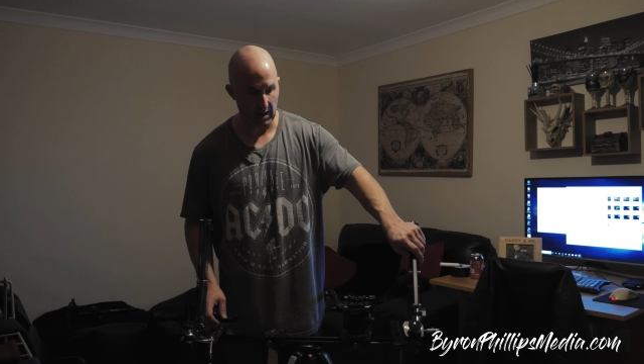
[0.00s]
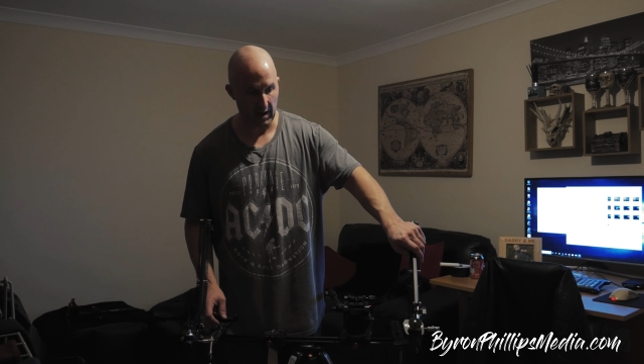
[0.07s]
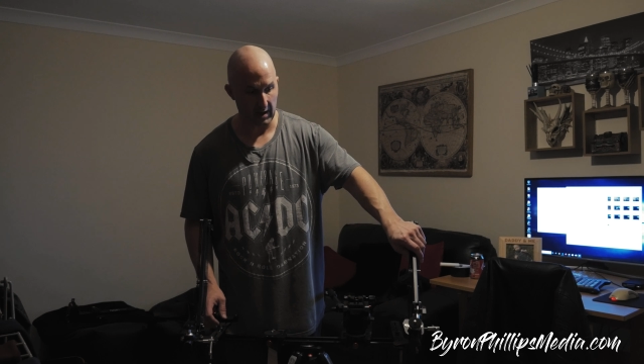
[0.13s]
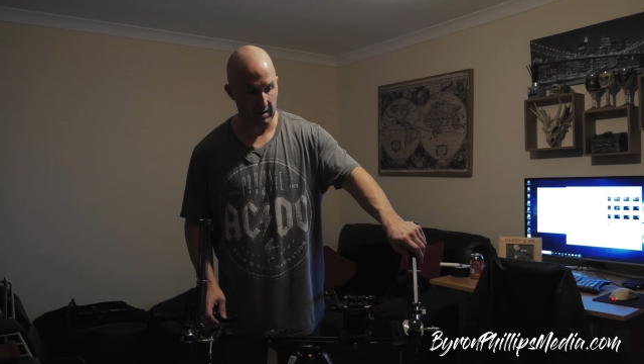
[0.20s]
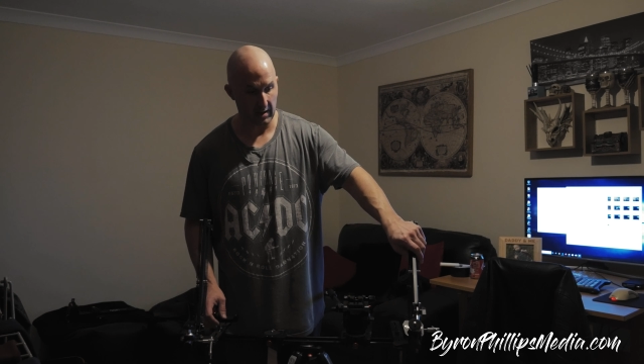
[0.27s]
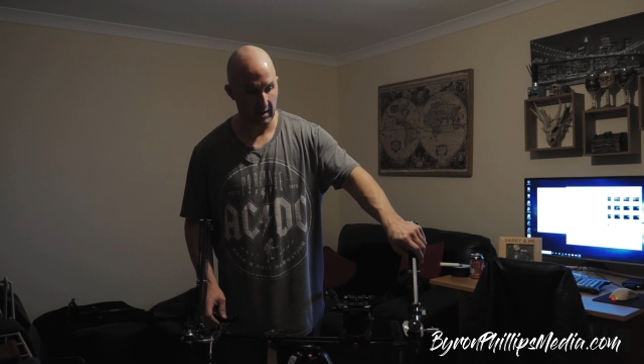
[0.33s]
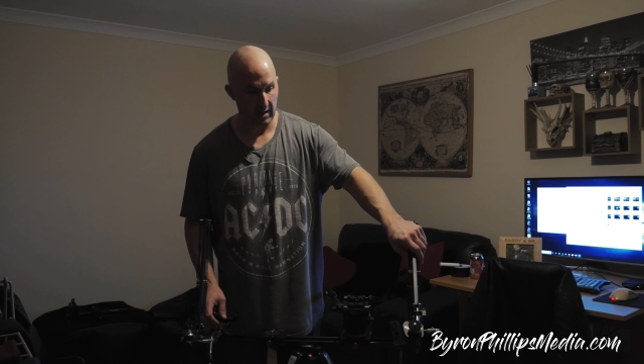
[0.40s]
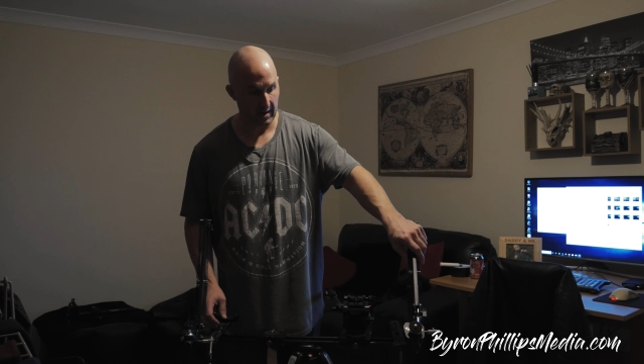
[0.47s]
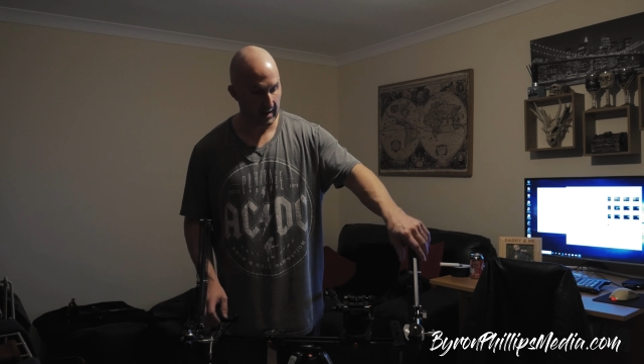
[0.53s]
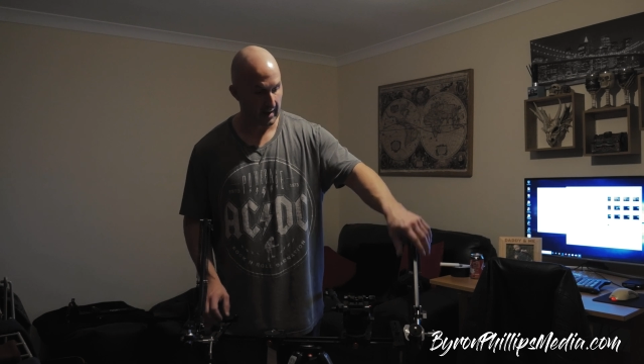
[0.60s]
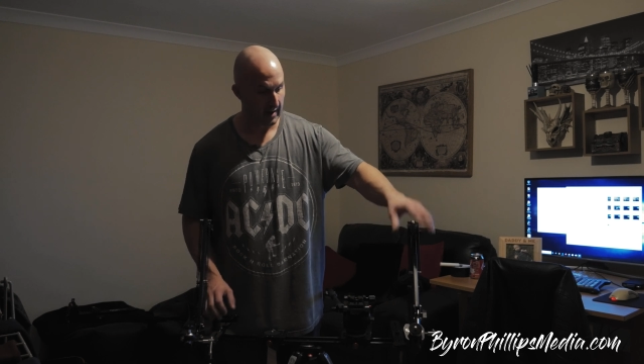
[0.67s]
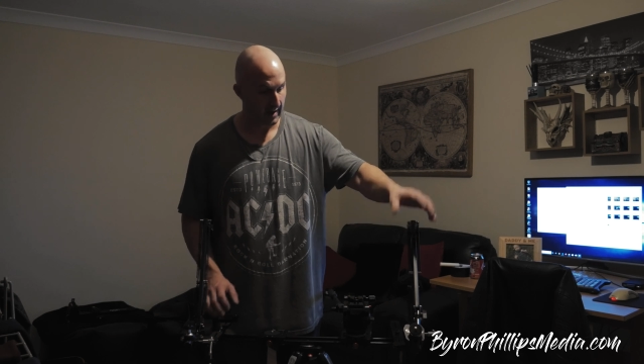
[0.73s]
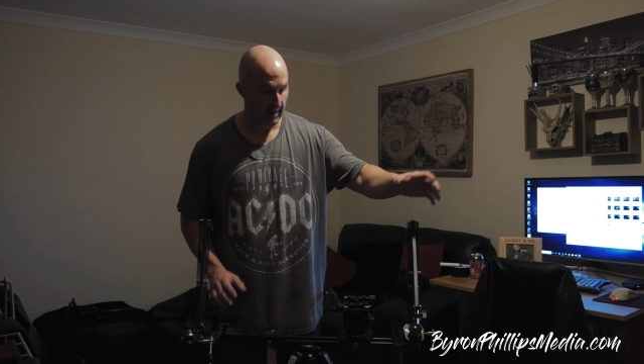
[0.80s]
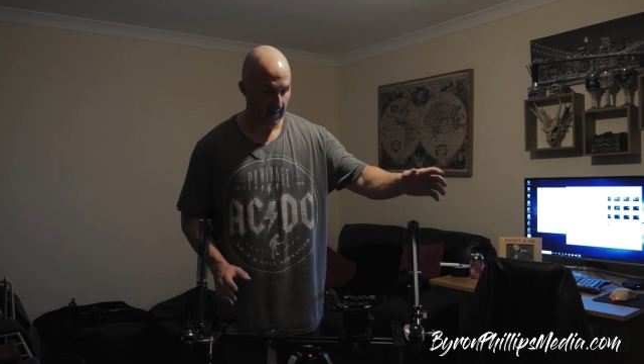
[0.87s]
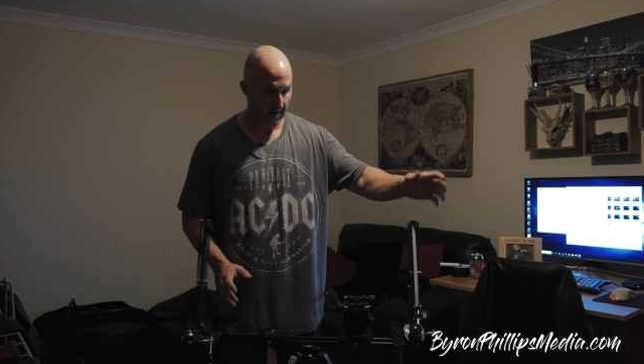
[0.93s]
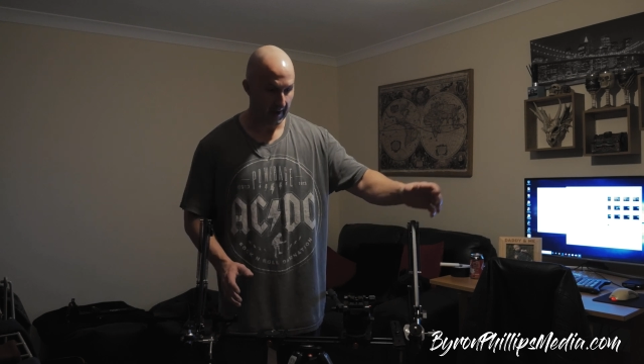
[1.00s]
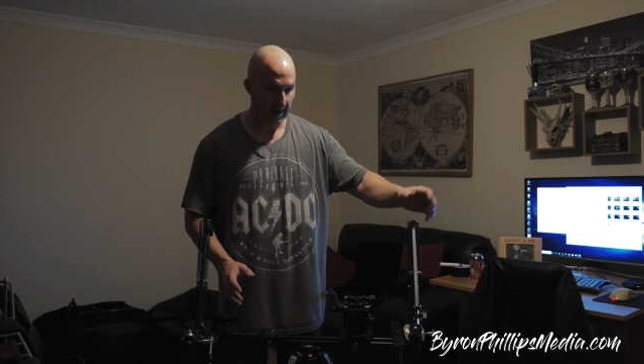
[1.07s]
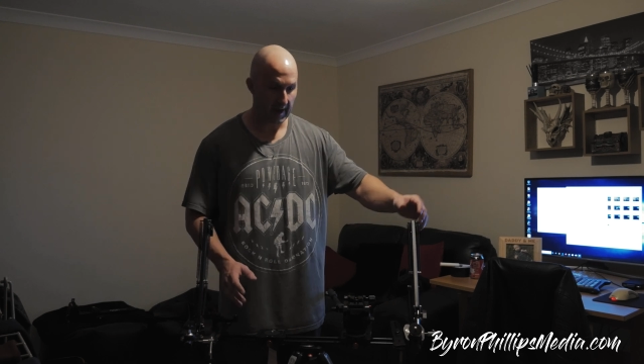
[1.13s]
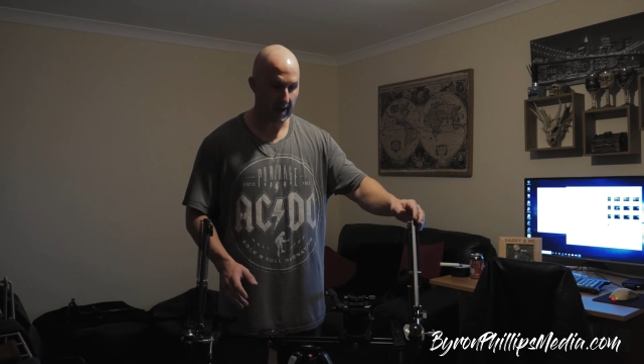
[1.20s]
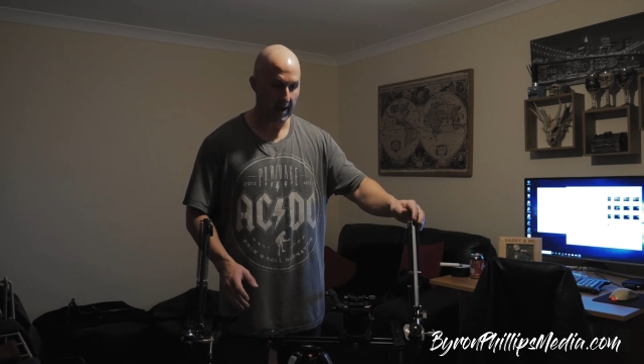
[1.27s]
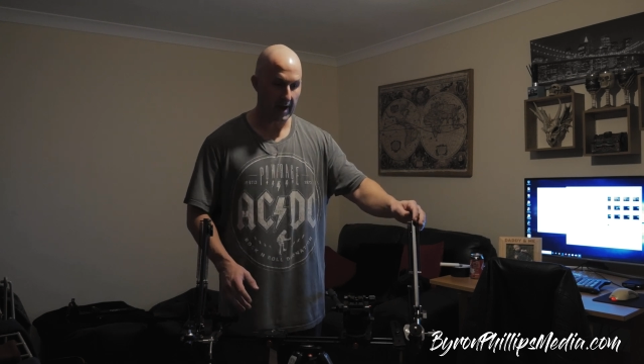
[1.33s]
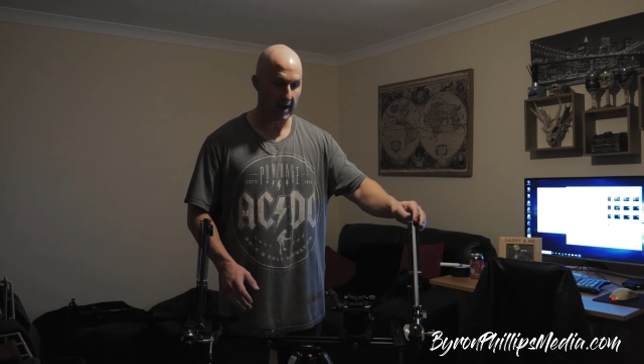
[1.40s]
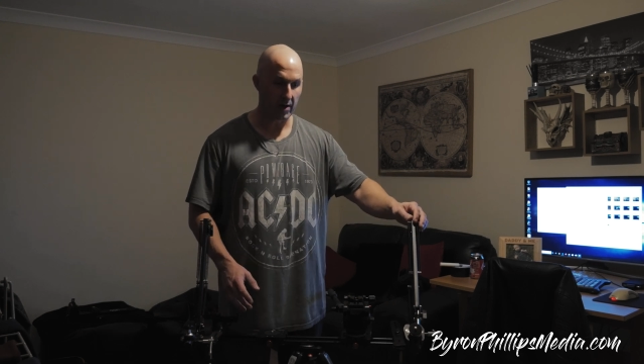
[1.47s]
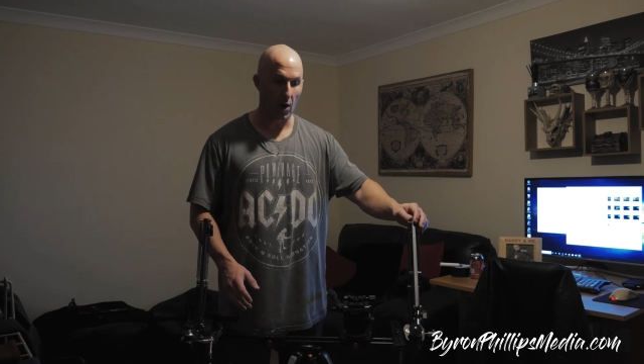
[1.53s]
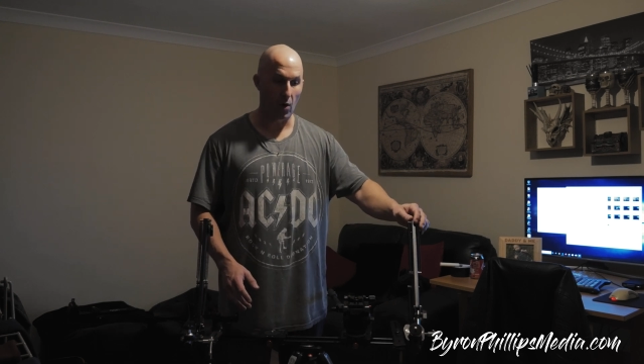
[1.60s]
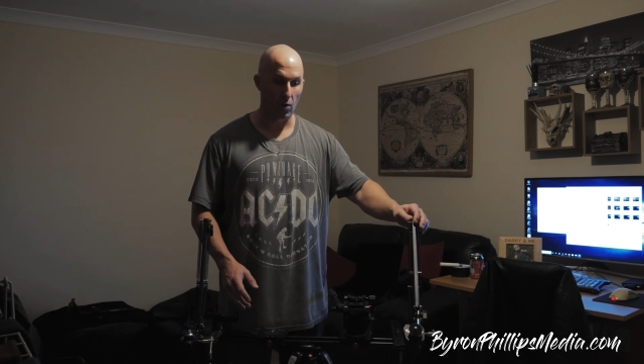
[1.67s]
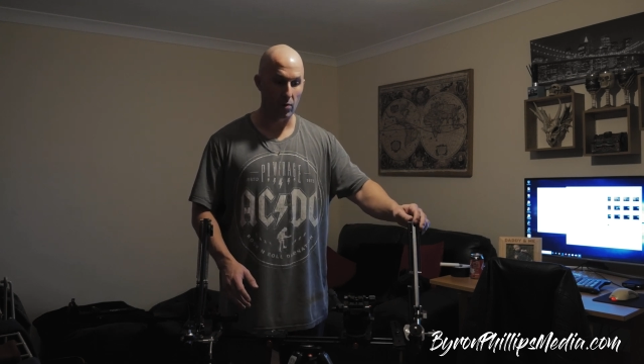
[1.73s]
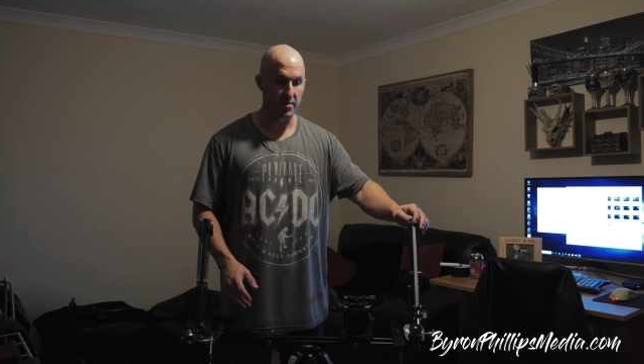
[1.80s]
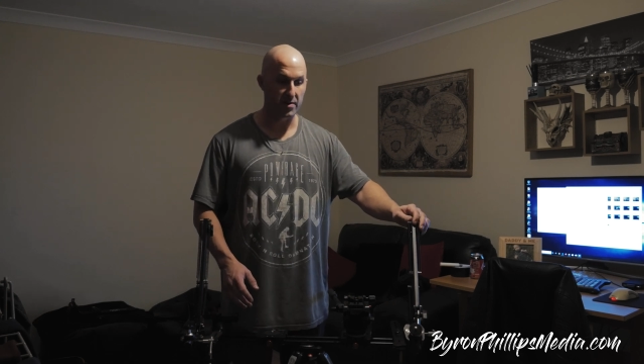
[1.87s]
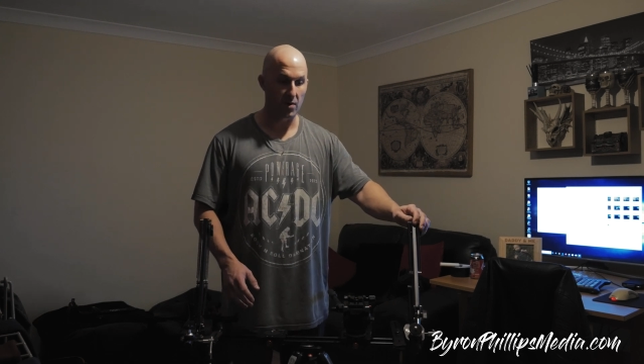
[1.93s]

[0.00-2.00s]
And it holds